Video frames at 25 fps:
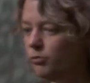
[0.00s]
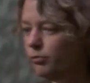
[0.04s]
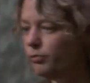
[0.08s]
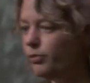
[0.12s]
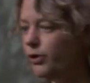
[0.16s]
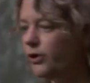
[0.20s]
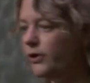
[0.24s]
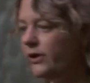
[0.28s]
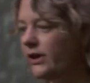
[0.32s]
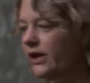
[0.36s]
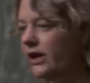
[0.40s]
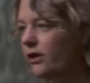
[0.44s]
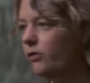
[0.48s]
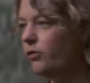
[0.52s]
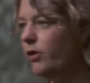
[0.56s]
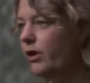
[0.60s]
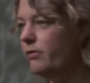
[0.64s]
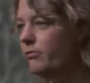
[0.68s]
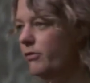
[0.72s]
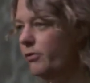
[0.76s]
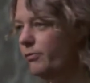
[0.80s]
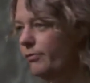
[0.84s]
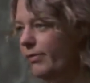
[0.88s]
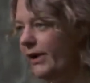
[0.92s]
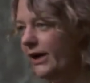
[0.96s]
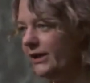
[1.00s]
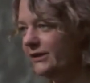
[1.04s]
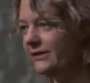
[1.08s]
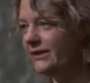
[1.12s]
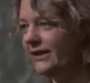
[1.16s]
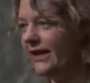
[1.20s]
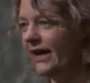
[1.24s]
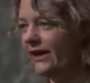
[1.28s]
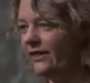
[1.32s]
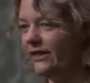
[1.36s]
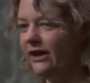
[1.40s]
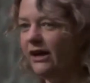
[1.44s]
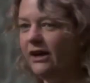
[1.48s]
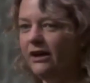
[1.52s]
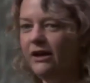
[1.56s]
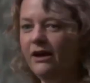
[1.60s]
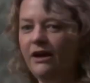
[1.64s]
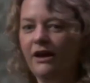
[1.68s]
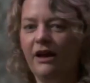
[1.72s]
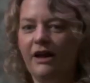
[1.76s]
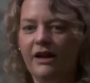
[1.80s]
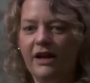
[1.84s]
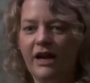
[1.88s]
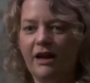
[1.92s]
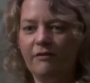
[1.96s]
put the equipment back together,
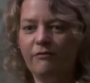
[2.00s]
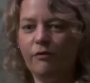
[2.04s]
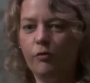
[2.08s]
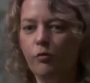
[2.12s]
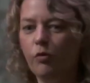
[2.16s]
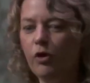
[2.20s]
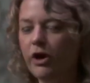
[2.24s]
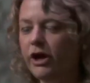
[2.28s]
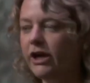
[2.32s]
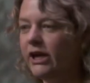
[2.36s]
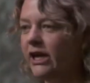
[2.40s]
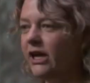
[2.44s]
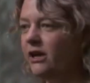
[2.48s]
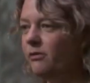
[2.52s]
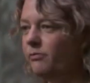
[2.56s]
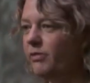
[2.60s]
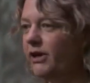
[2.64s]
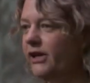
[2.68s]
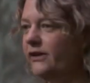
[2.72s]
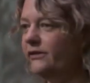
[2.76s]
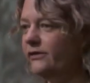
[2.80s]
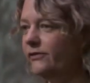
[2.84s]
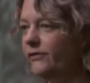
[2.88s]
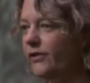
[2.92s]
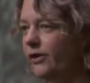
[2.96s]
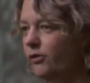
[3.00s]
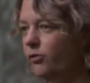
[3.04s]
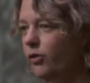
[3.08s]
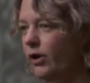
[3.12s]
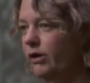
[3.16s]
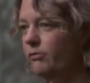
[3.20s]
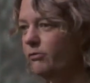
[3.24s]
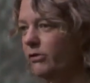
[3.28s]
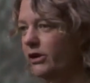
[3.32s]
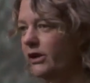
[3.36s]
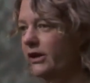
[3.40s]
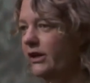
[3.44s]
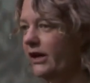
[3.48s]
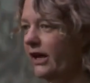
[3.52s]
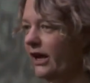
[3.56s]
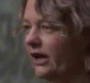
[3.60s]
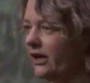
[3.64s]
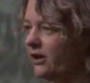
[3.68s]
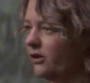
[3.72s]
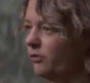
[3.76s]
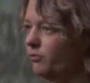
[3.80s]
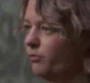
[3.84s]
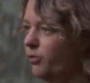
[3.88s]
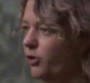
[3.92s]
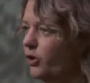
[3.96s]
and have a working piece of equipment that
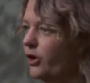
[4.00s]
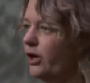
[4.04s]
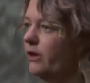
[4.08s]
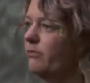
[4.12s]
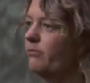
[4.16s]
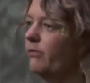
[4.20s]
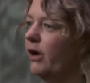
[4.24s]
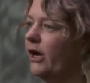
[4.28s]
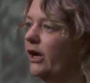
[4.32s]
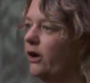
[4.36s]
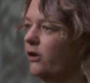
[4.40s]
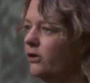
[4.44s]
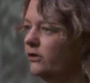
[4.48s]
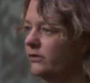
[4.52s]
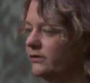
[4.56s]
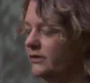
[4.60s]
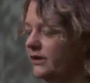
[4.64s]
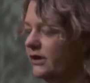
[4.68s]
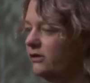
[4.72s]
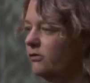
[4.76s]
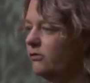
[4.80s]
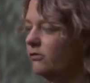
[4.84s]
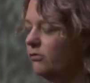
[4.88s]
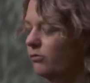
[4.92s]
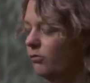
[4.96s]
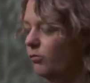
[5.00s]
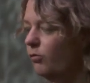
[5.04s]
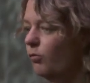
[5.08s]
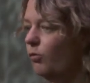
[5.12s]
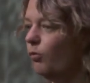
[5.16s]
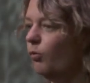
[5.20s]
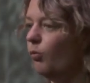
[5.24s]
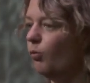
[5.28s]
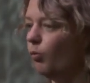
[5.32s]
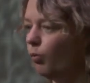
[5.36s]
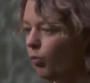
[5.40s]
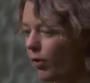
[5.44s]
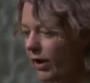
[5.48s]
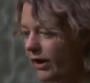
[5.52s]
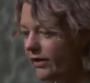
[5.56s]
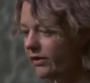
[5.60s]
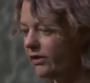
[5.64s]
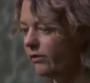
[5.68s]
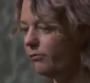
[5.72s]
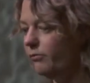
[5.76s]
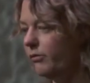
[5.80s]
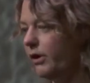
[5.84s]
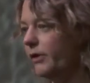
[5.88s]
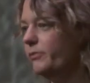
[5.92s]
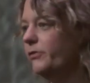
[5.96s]
I can put in my hot cell with
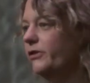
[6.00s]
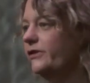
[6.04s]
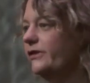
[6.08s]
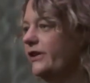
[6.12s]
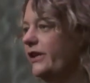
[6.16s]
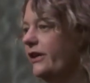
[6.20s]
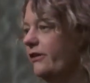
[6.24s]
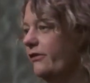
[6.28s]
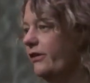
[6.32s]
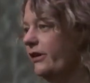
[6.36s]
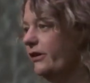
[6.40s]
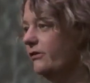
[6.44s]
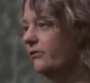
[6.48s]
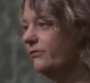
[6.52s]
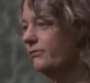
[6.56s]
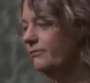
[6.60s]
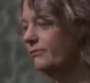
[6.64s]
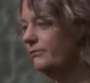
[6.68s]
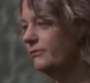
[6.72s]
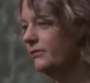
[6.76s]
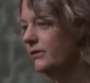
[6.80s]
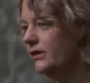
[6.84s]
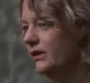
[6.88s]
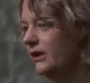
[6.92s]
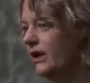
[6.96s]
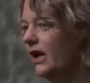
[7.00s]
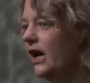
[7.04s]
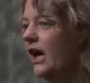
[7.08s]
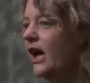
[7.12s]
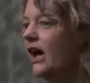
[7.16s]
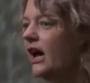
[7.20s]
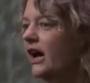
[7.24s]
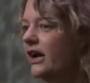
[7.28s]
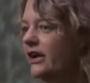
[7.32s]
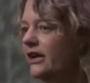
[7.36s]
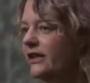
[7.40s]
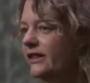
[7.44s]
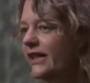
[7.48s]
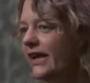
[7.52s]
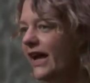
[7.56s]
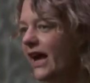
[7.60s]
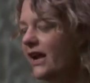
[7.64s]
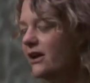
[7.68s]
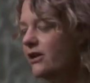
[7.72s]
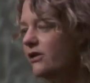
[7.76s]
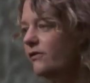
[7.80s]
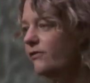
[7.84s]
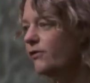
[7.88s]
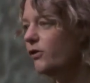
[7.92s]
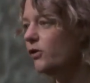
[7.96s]
my material. And at the
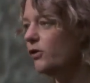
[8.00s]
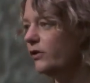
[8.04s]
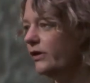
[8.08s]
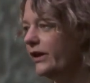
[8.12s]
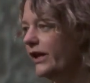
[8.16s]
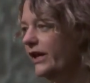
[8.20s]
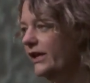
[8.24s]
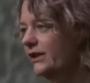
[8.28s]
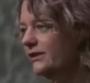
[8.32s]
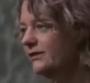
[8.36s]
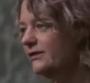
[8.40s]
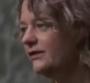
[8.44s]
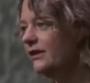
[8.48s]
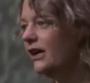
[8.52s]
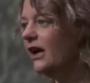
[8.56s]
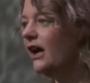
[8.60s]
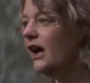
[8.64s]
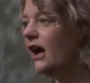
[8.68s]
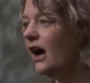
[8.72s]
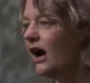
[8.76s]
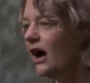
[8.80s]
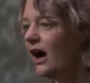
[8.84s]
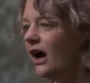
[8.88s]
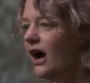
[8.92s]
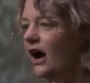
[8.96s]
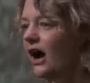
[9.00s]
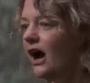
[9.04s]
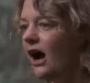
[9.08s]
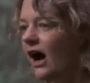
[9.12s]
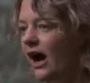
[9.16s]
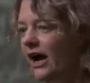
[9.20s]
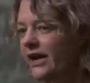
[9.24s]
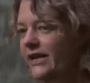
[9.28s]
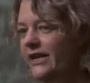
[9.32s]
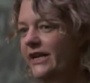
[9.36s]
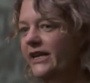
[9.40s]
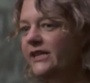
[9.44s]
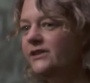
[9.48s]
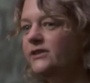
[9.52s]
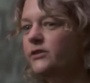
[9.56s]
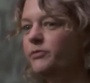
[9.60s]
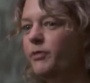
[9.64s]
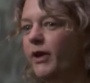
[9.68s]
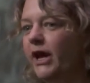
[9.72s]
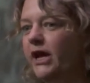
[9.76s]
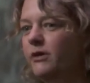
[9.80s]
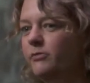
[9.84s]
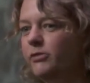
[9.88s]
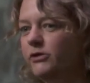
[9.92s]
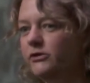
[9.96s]
end of all this, I need to
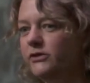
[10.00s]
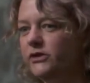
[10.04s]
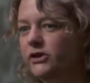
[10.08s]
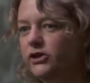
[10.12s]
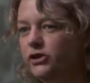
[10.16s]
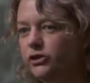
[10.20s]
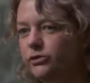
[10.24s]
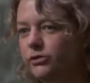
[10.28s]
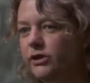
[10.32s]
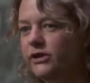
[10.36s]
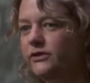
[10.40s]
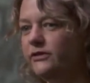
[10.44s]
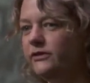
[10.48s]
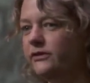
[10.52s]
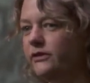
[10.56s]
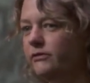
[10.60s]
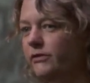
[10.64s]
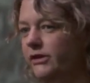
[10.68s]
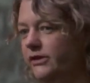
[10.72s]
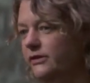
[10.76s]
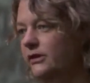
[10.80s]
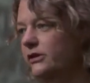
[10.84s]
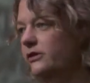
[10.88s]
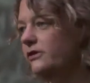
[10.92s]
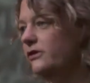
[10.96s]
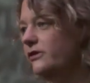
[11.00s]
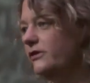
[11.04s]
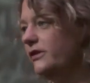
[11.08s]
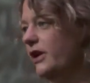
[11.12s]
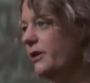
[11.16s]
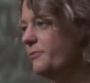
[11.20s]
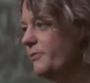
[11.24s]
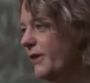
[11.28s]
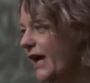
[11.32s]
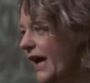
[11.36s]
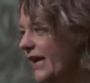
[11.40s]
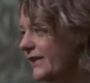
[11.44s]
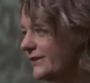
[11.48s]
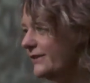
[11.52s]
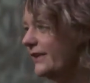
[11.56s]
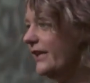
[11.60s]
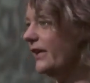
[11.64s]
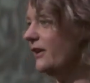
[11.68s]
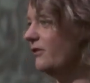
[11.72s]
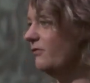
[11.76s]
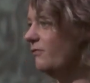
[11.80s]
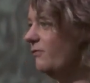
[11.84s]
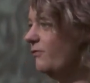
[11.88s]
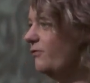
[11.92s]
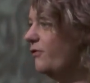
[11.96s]
be able to trust the results I'm
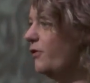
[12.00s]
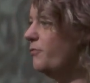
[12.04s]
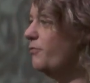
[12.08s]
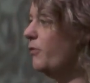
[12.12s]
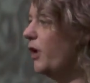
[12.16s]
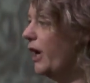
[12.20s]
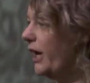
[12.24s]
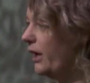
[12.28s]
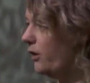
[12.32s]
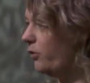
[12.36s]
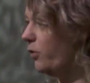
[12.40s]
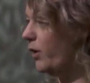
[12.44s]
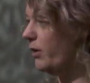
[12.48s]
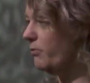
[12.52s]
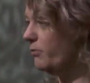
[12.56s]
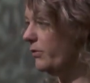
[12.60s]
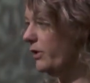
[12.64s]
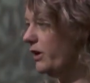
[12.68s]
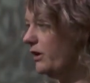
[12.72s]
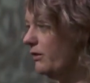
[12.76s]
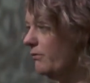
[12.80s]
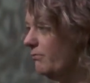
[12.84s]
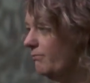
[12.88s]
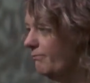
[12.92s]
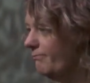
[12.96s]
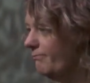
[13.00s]
getting from my equipment.